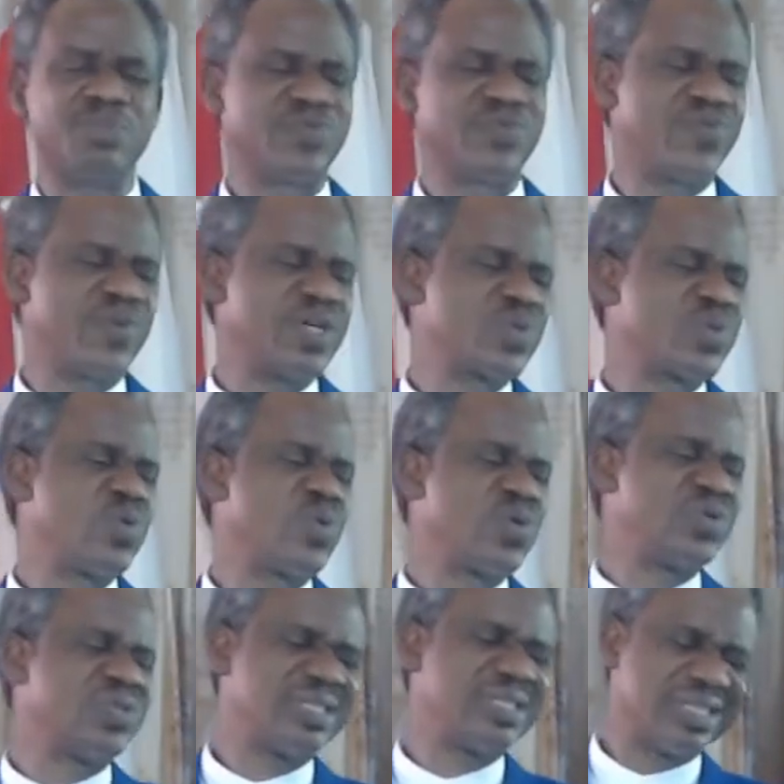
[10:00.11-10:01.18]
but for his own
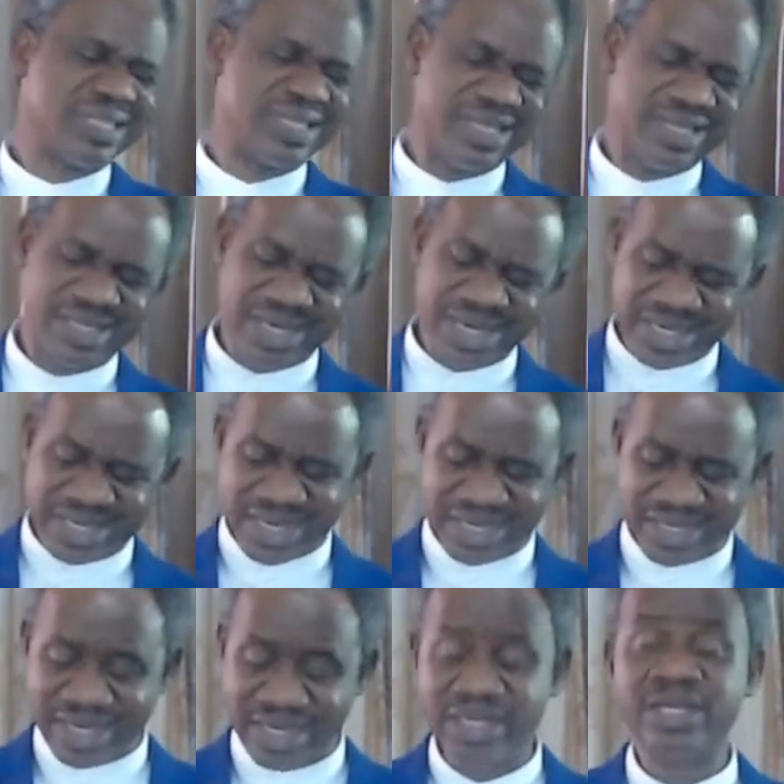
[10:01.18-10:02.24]
country's sake.
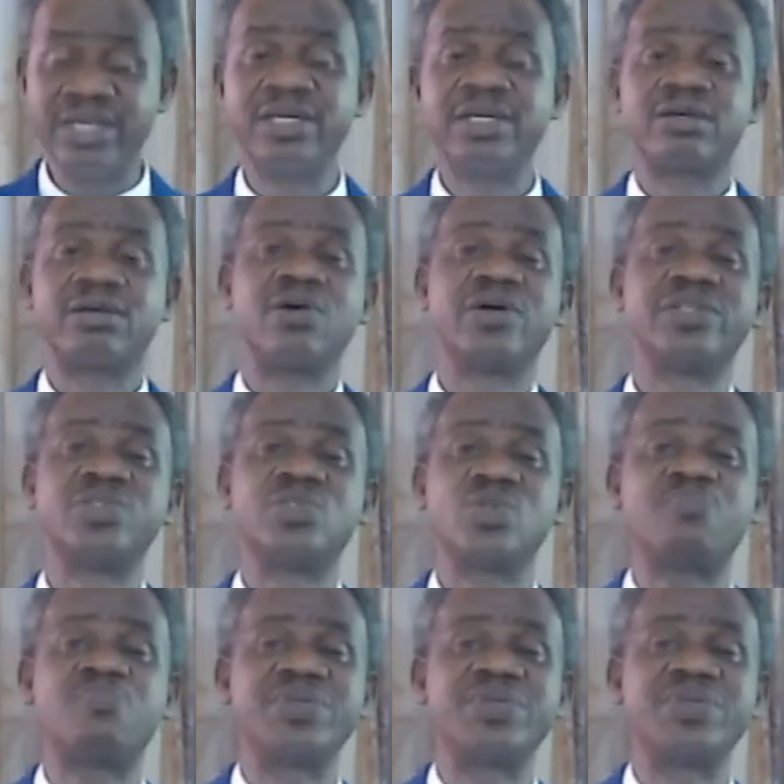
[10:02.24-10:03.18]
God is not